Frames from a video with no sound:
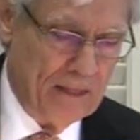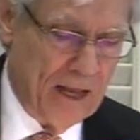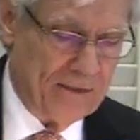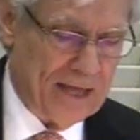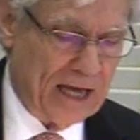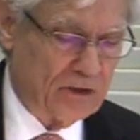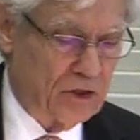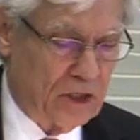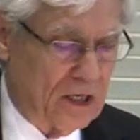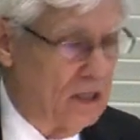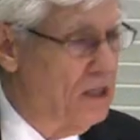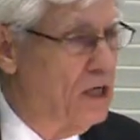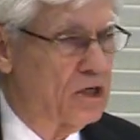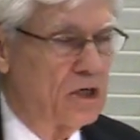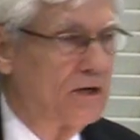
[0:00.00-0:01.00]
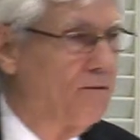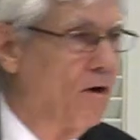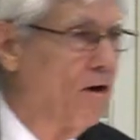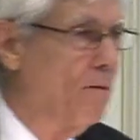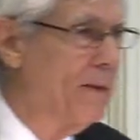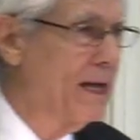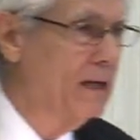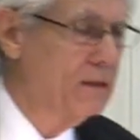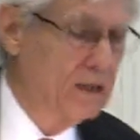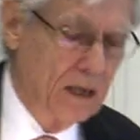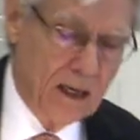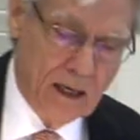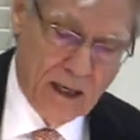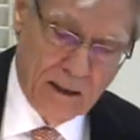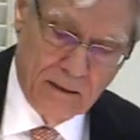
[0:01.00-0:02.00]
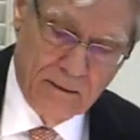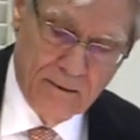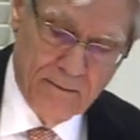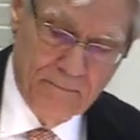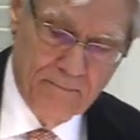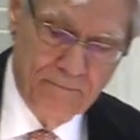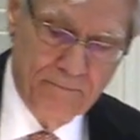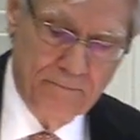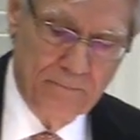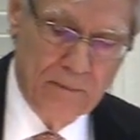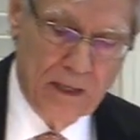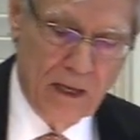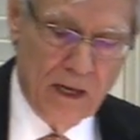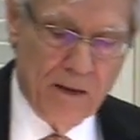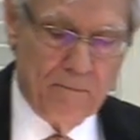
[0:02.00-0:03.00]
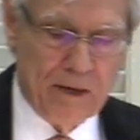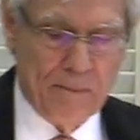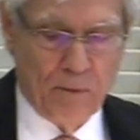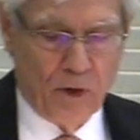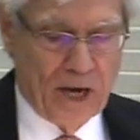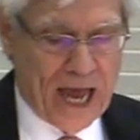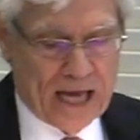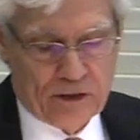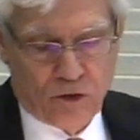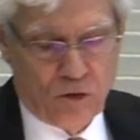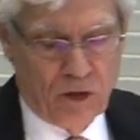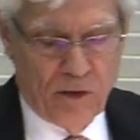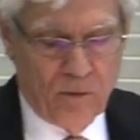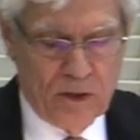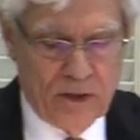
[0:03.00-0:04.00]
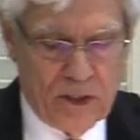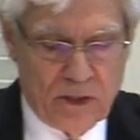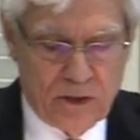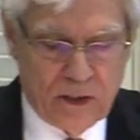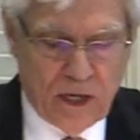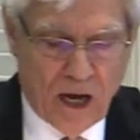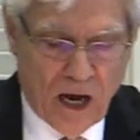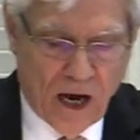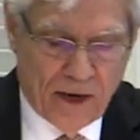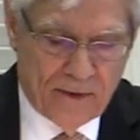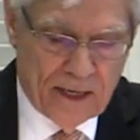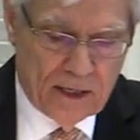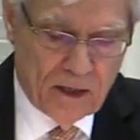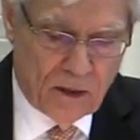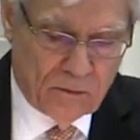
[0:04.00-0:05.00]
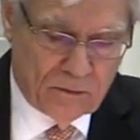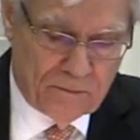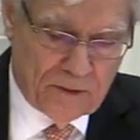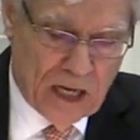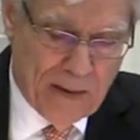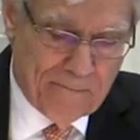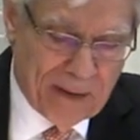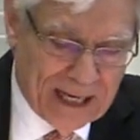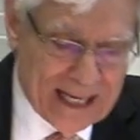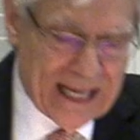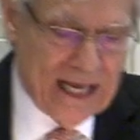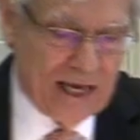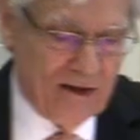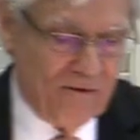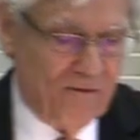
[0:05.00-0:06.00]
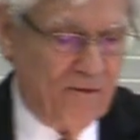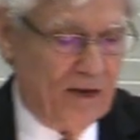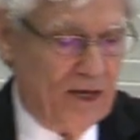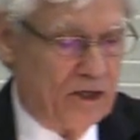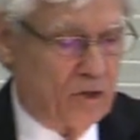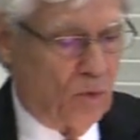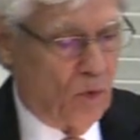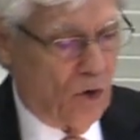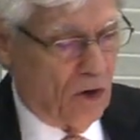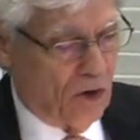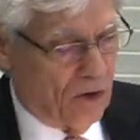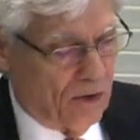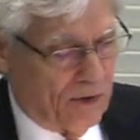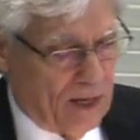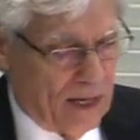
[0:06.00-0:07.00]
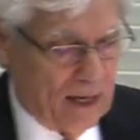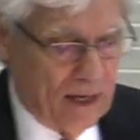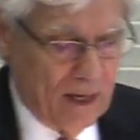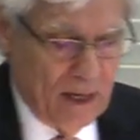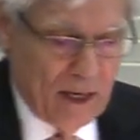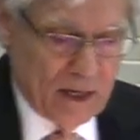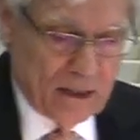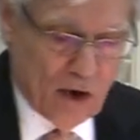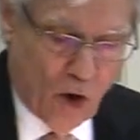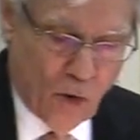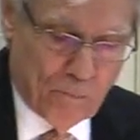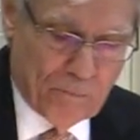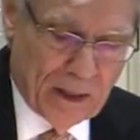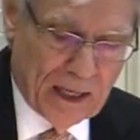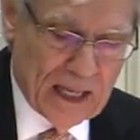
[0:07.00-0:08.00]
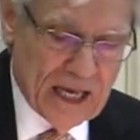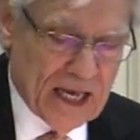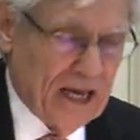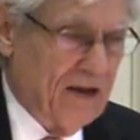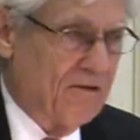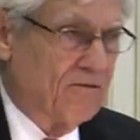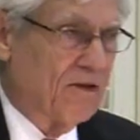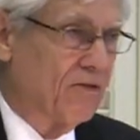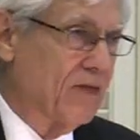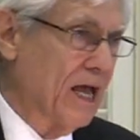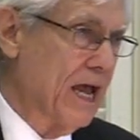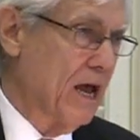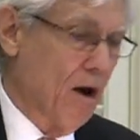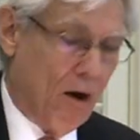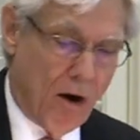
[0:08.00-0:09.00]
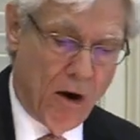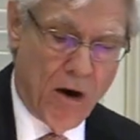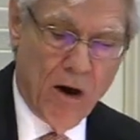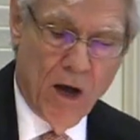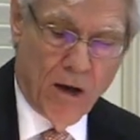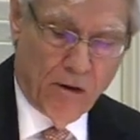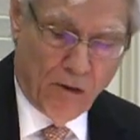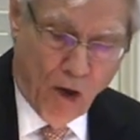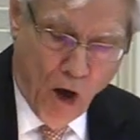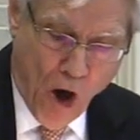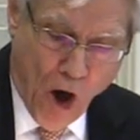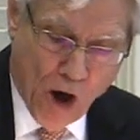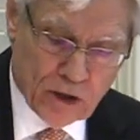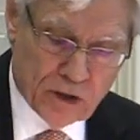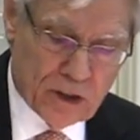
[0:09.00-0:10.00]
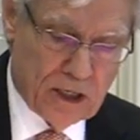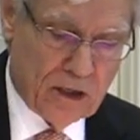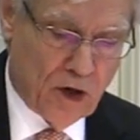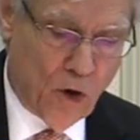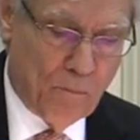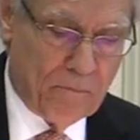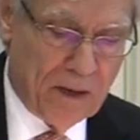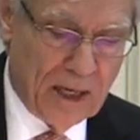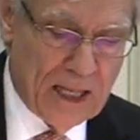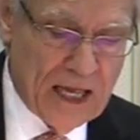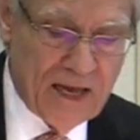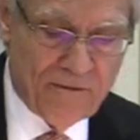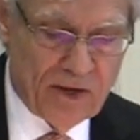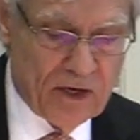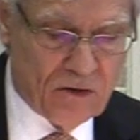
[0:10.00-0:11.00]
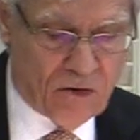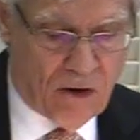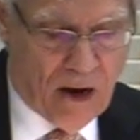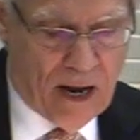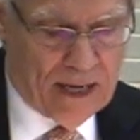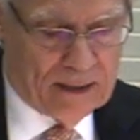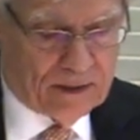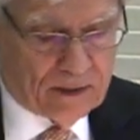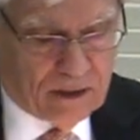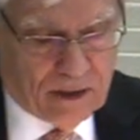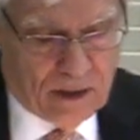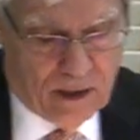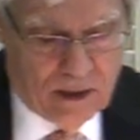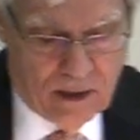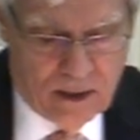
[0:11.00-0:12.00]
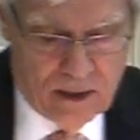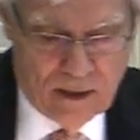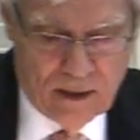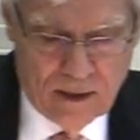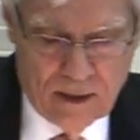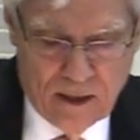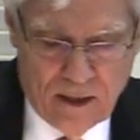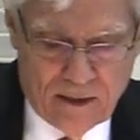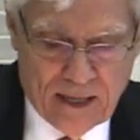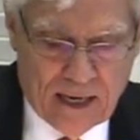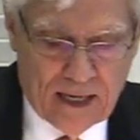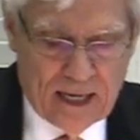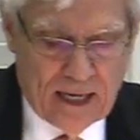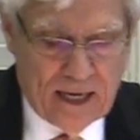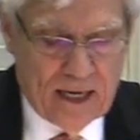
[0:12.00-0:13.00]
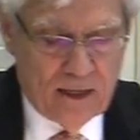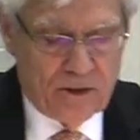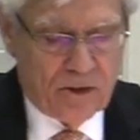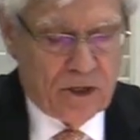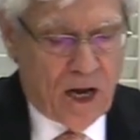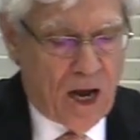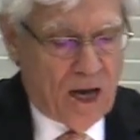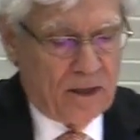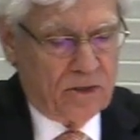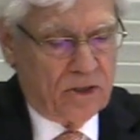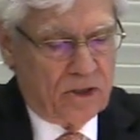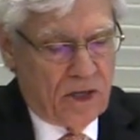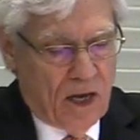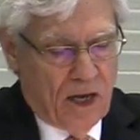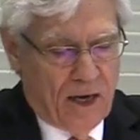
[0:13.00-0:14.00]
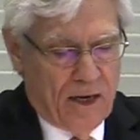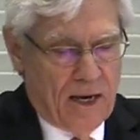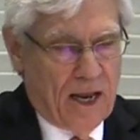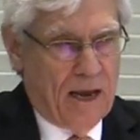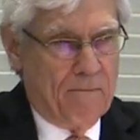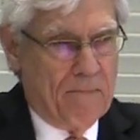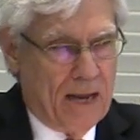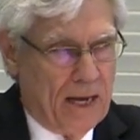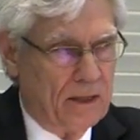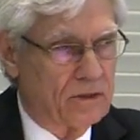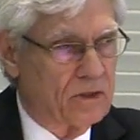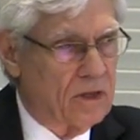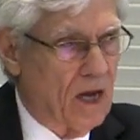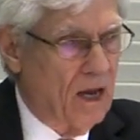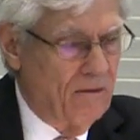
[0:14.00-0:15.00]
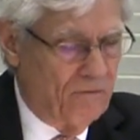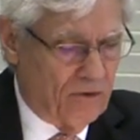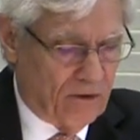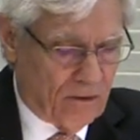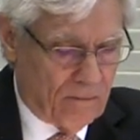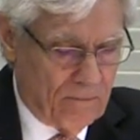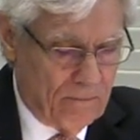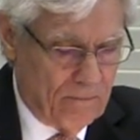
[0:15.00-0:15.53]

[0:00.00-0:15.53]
That's the condition of all mankind. People naturally resist God. They don't believe His Word. They don't believe that they are lost and don't believe in Christ that he is God's Son and man's Savior.